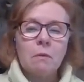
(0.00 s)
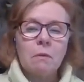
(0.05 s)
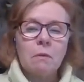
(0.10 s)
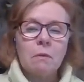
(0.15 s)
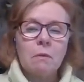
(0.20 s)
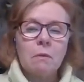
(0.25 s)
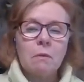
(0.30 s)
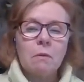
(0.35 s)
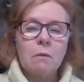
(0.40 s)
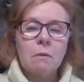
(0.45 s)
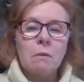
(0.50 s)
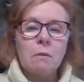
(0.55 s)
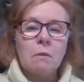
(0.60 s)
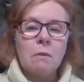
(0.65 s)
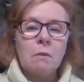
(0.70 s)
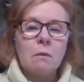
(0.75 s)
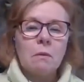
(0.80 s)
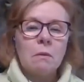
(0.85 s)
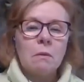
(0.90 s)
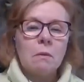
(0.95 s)
Well,
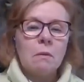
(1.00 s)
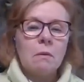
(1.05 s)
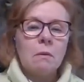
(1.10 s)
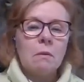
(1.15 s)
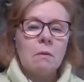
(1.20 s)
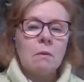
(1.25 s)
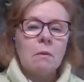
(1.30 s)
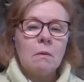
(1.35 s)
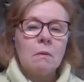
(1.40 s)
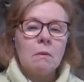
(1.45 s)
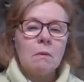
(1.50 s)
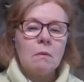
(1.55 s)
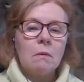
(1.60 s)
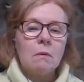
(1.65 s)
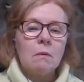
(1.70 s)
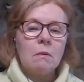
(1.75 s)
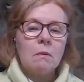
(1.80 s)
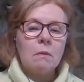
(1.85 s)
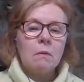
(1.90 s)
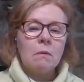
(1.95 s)
we do
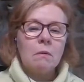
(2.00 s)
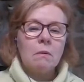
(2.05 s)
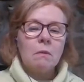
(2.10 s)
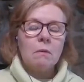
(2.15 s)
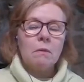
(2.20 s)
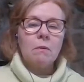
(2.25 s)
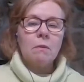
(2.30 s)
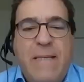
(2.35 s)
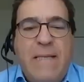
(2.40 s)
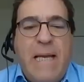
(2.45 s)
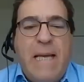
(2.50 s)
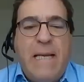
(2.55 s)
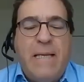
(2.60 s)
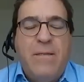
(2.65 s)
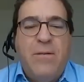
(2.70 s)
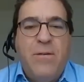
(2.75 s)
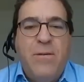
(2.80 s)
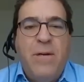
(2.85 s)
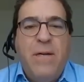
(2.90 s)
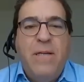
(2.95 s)
analysis by
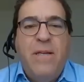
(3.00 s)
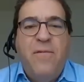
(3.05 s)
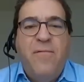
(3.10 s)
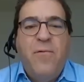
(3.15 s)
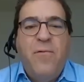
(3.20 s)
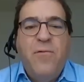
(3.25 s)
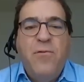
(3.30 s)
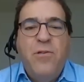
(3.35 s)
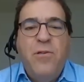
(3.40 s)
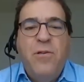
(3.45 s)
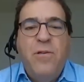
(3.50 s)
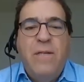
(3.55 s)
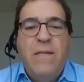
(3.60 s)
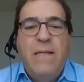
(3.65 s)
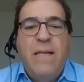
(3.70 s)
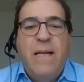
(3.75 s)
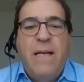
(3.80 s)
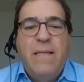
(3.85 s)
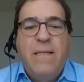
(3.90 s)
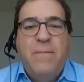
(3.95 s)
sector, and
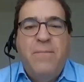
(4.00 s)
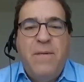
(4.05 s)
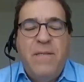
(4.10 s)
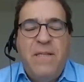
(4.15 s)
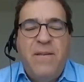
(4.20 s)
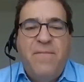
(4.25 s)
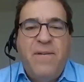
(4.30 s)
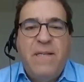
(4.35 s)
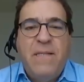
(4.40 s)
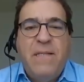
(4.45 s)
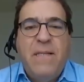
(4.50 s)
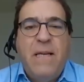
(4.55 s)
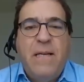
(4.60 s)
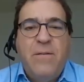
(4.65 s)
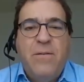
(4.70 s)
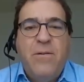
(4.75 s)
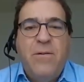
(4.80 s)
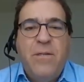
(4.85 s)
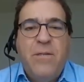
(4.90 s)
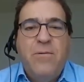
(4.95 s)
unfortunately, that specific
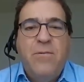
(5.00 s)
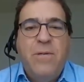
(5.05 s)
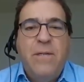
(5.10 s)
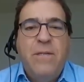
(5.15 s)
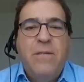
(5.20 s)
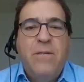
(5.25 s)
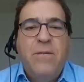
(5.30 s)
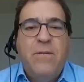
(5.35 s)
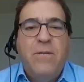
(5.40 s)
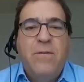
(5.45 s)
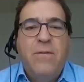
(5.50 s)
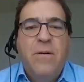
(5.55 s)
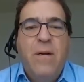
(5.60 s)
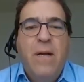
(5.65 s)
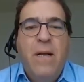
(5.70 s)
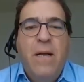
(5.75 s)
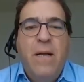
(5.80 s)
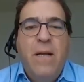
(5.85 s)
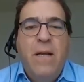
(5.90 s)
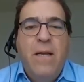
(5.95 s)
sector is going to
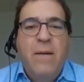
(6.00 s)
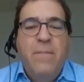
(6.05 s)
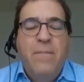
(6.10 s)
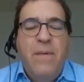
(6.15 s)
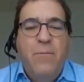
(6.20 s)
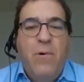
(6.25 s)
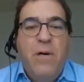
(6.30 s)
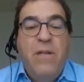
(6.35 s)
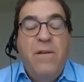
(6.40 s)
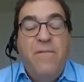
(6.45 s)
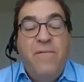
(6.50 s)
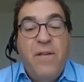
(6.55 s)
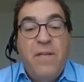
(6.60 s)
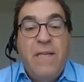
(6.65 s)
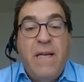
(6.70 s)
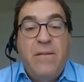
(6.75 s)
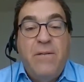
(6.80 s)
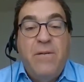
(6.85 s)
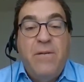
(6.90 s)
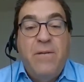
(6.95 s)
be one of the
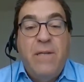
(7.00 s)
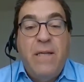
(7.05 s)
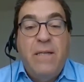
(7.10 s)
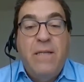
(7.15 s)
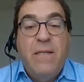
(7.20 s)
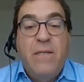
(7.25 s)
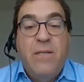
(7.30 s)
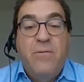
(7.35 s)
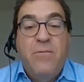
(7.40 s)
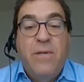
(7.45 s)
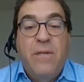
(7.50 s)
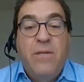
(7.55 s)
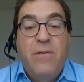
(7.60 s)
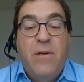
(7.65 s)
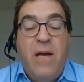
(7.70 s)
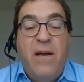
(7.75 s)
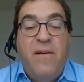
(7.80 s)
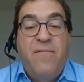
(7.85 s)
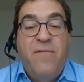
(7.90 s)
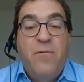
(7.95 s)
sectors that is going
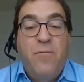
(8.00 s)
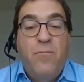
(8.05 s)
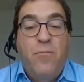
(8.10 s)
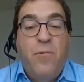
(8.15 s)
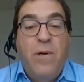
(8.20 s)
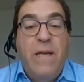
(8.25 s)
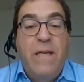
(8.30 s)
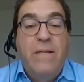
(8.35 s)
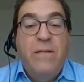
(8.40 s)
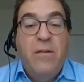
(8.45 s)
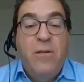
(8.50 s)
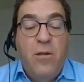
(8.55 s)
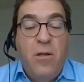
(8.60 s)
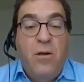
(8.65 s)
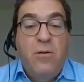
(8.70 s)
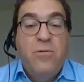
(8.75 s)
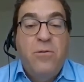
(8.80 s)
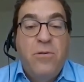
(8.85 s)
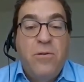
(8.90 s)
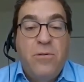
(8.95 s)
to have to wait the
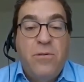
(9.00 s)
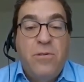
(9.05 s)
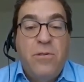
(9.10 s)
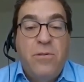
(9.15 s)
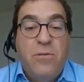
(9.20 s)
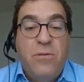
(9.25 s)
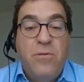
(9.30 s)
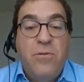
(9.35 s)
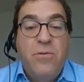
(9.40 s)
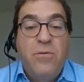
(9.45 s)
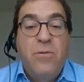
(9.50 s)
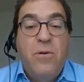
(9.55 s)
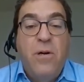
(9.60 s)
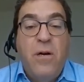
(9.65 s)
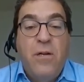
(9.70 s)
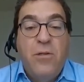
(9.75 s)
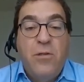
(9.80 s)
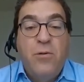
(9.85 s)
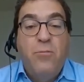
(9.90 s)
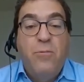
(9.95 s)
longest
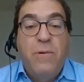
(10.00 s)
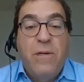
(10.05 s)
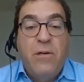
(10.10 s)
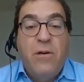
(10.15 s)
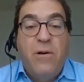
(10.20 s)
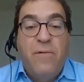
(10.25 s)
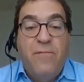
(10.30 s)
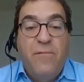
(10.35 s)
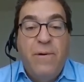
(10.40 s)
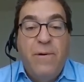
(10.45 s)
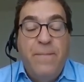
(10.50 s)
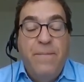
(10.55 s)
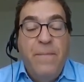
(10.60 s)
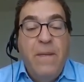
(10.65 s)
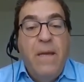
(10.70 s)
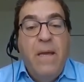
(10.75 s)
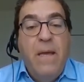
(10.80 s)
to recovery.